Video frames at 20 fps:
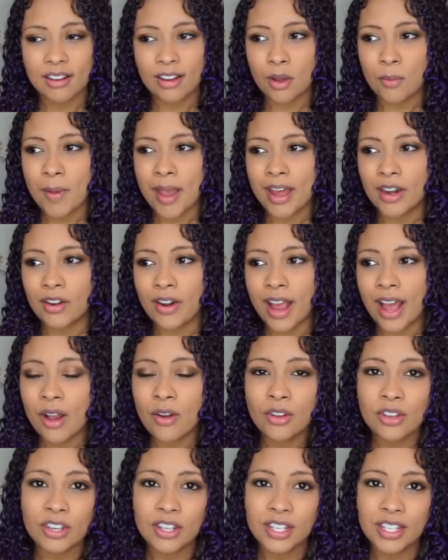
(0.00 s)
No matter how
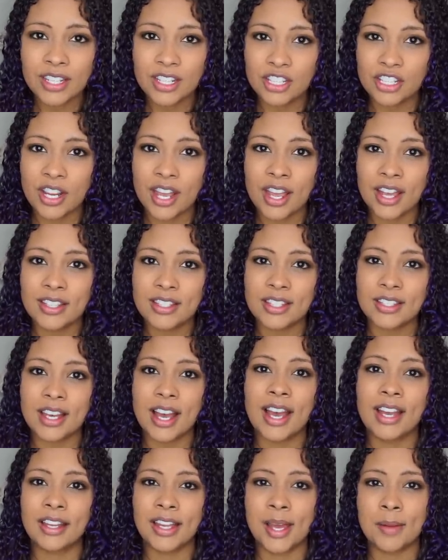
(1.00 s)
good he sheds, his
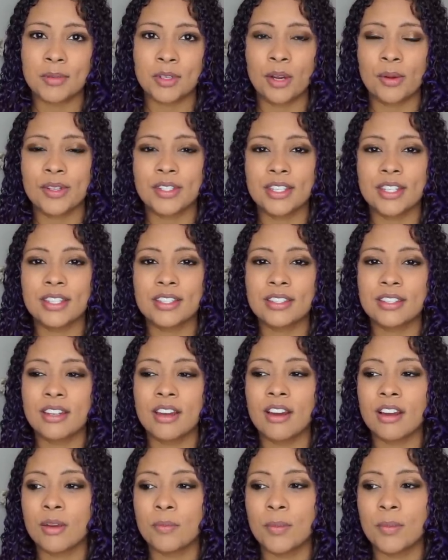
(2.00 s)
eye caps always get stuck.